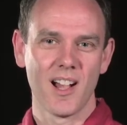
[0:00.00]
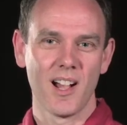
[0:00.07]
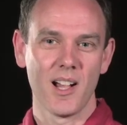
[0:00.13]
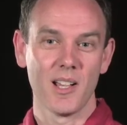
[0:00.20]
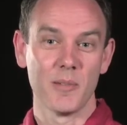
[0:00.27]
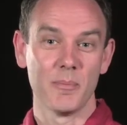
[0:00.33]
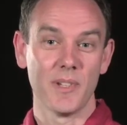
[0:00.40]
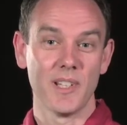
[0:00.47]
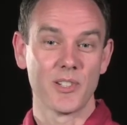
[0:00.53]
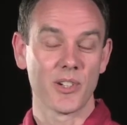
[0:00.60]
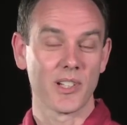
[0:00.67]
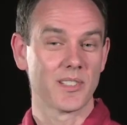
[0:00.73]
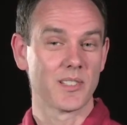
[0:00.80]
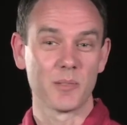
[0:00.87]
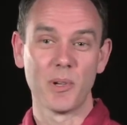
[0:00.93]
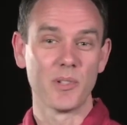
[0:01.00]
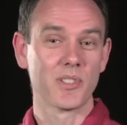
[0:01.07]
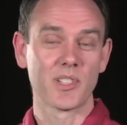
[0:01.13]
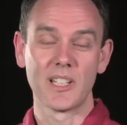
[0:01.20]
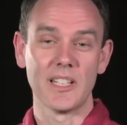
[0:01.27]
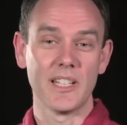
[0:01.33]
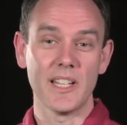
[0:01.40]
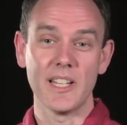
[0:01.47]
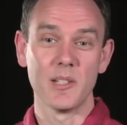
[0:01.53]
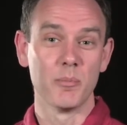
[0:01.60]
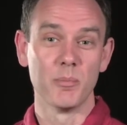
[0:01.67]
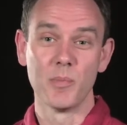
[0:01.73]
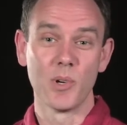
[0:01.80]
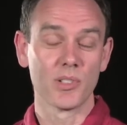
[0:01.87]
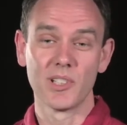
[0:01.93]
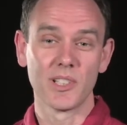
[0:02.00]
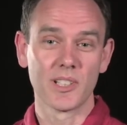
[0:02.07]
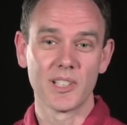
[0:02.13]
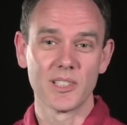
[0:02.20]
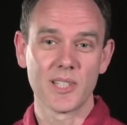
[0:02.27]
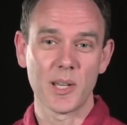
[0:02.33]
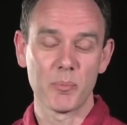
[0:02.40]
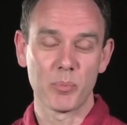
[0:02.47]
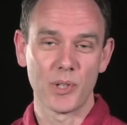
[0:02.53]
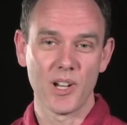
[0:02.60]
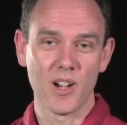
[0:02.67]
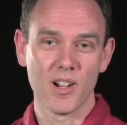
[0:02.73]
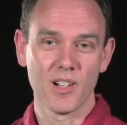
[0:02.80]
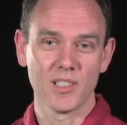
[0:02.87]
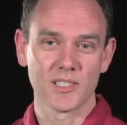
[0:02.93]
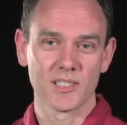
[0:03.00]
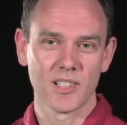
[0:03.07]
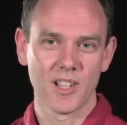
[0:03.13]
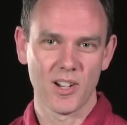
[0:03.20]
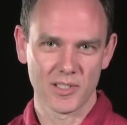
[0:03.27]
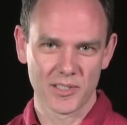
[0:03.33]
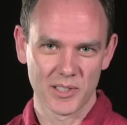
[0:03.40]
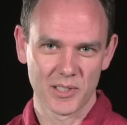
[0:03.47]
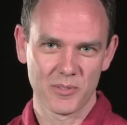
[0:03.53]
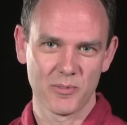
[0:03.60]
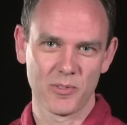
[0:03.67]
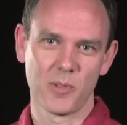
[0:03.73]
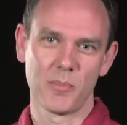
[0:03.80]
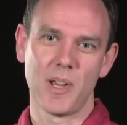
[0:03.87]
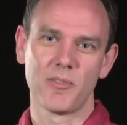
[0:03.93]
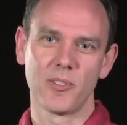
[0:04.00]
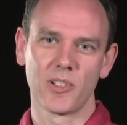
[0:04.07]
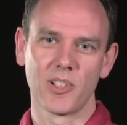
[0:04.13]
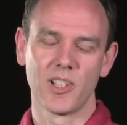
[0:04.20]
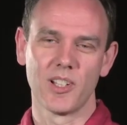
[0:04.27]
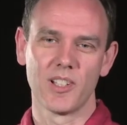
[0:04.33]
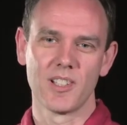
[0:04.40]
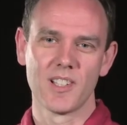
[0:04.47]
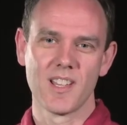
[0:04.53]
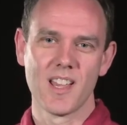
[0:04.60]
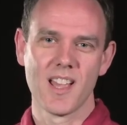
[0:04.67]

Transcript: I'm interested mostly in modern and contemporary art, artists from Africa,